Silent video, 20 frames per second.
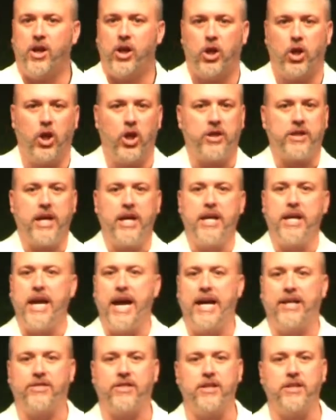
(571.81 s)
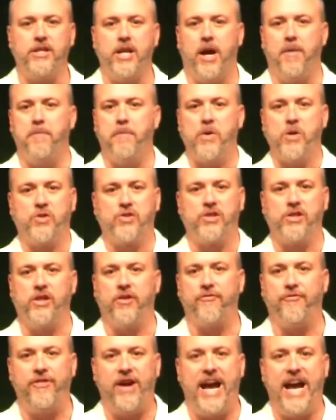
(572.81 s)
looking at the numbers and the
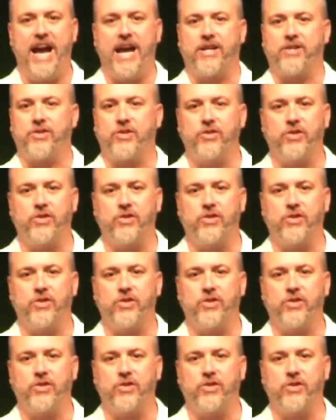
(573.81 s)
facts